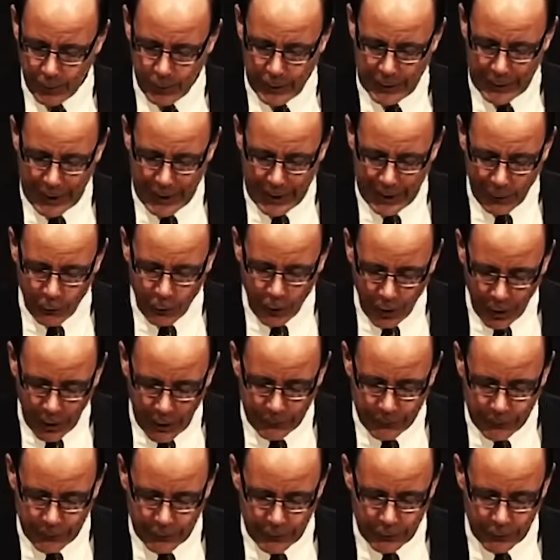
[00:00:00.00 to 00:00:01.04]
But how
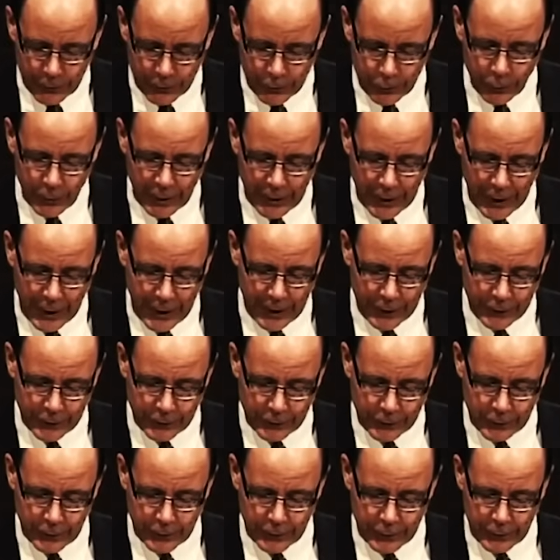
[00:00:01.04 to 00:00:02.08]
often do we ask,